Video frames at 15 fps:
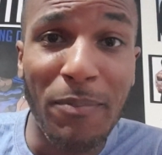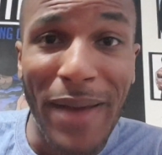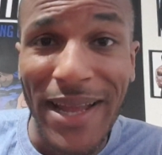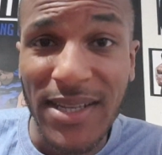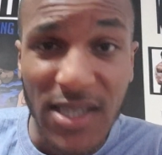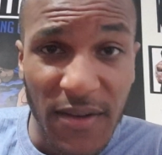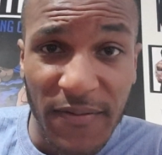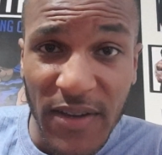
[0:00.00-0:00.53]

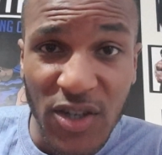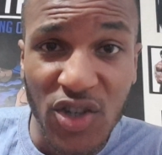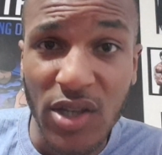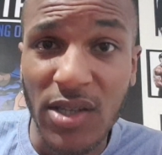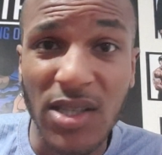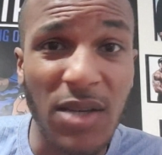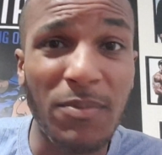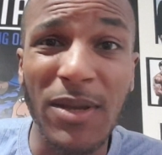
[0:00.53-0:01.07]

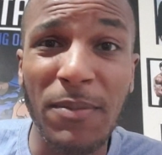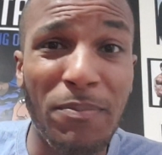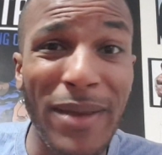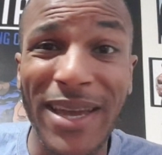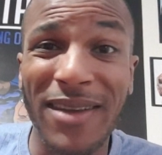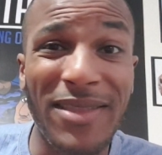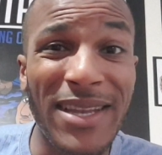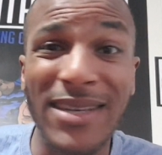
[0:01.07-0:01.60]
Bentavision to be
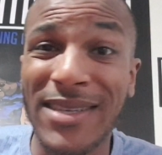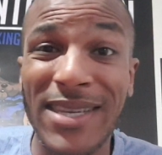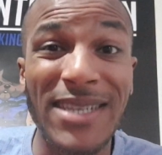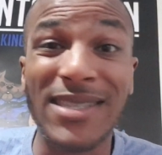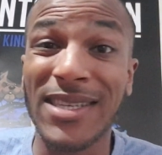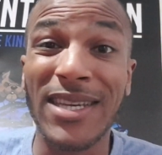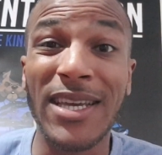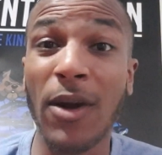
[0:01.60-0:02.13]
bigger than
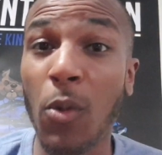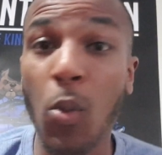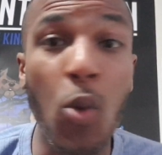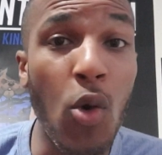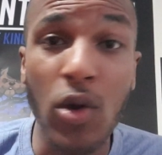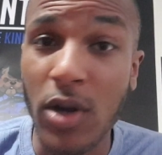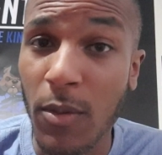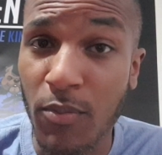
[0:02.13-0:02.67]
Disney and
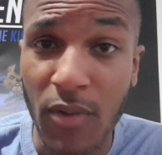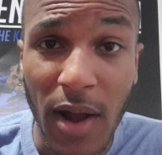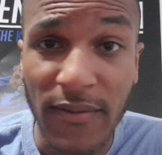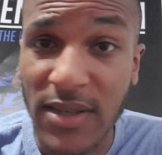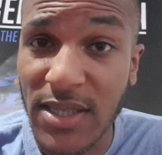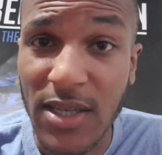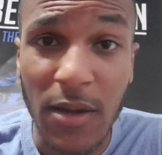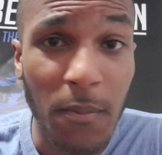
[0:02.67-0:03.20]
Warner
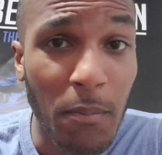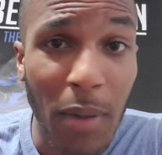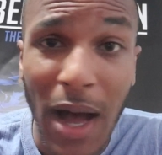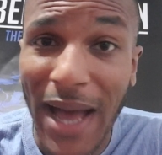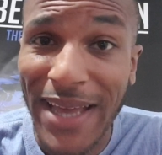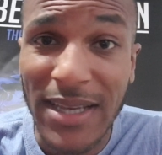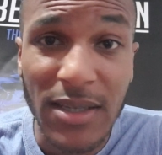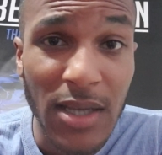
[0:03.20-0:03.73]
Brothers
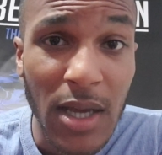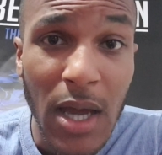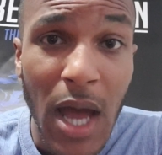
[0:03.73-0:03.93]
combined.